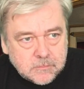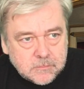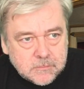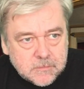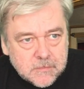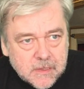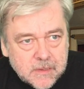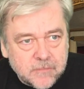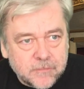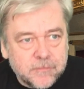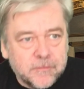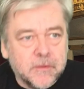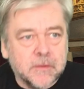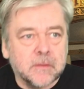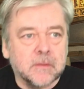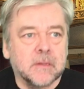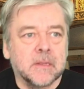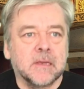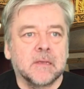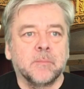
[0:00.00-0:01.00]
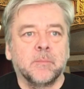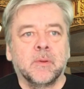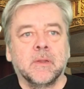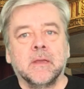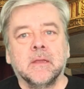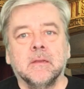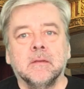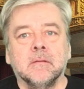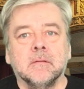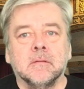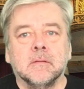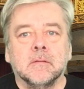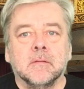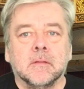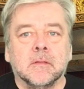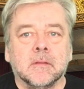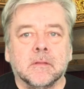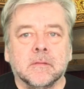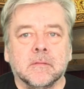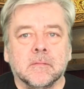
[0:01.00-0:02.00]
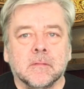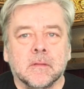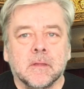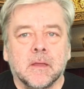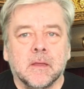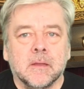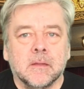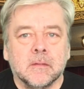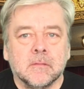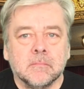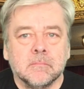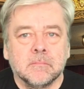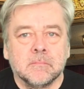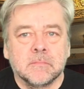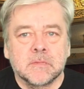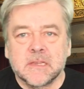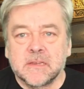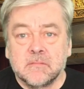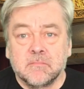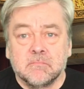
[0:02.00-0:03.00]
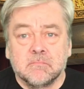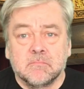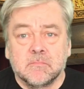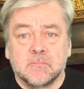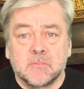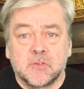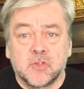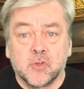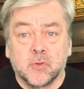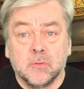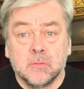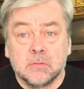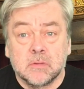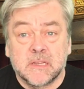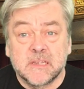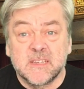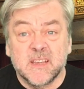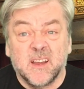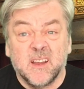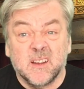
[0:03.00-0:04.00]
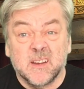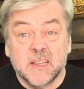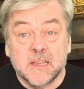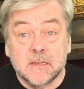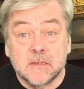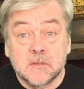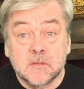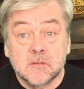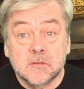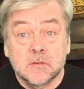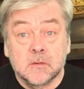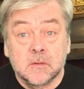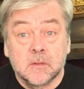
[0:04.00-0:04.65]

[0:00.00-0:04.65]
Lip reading: if you like playing, say, dual guitar leads,